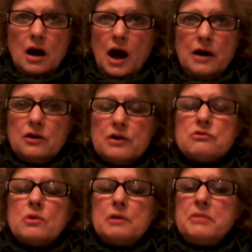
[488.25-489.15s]
I don't
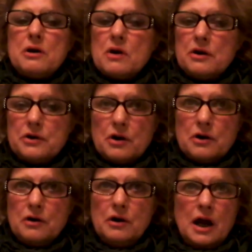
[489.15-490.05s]
ever want to be around
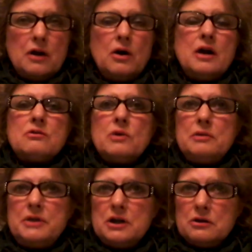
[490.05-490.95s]
her. I don't ever
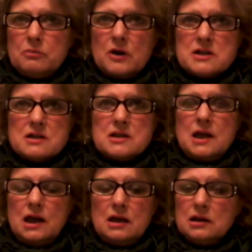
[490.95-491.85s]
want to be in her presence
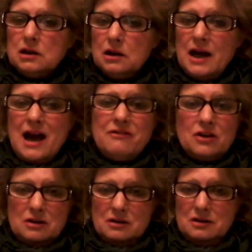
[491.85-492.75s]
again.
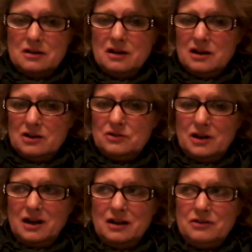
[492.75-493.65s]
Ever. I
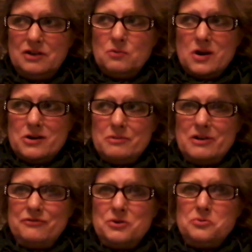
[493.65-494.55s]
don't even want her at
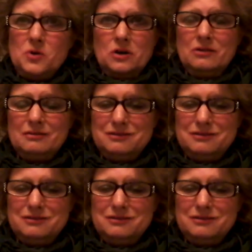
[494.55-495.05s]
my funeral.